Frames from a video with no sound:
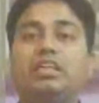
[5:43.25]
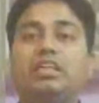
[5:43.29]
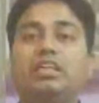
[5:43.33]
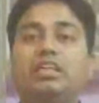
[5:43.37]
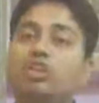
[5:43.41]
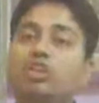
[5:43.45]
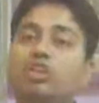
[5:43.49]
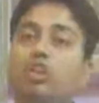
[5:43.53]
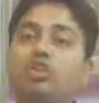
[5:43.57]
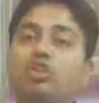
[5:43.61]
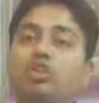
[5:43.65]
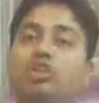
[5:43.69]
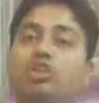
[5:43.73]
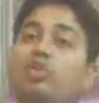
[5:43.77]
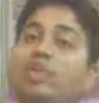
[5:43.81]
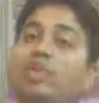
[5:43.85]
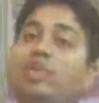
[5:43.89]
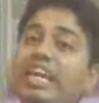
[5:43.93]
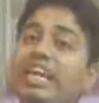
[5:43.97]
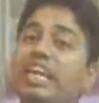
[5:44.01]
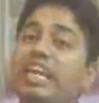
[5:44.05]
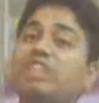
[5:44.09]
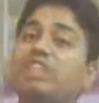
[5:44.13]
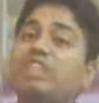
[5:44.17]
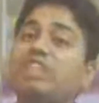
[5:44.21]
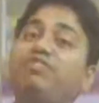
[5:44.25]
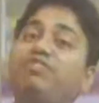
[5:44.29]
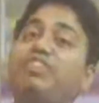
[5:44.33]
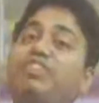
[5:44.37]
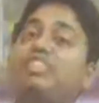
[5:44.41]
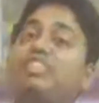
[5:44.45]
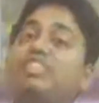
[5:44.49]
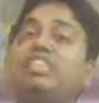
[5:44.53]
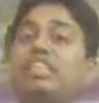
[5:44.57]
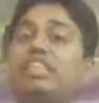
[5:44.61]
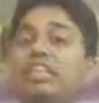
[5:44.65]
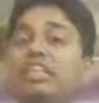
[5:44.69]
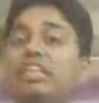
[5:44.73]
Not only his
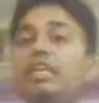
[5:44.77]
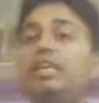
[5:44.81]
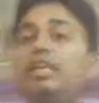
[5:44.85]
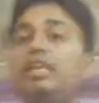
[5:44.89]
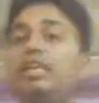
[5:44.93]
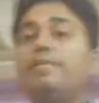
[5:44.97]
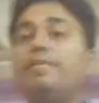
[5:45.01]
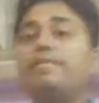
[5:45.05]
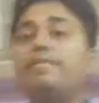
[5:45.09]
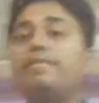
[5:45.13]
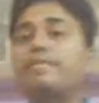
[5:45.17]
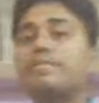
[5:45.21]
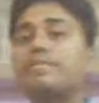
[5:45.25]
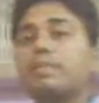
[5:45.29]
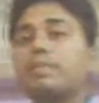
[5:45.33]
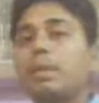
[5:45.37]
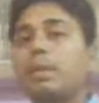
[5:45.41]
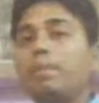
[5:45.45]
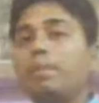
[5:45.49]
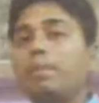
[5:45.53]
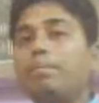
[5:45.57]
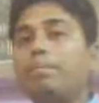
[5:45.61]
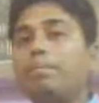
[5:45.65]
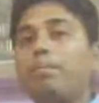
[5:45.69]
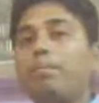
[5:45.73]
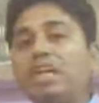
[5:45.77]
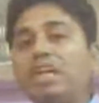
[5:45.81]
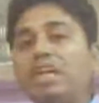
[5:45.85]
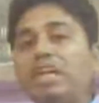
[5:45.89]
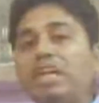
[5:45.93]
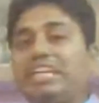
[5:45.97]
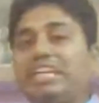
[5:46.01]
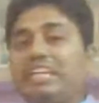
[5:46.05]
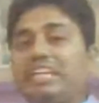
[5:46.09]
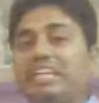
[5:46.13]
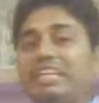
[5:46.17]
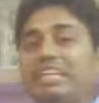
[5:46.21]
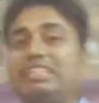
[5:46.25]
physical
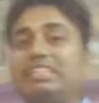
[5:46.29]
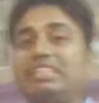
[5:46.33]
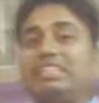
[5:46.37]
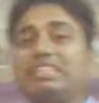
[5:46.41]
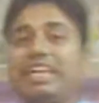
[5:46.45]
body is